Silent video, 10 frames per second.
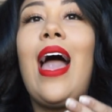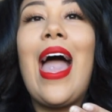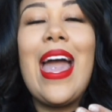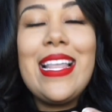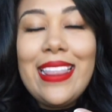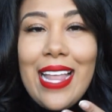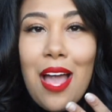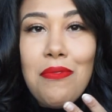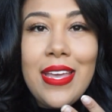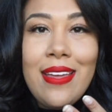I
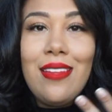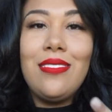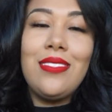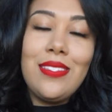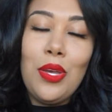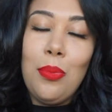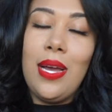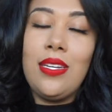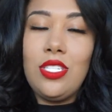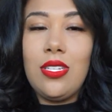love it so
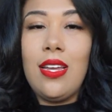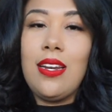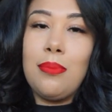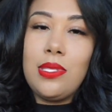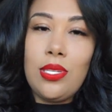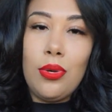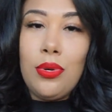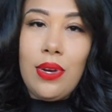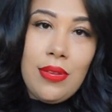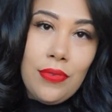much and I'm so
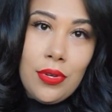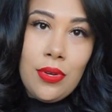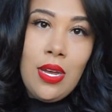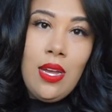grateful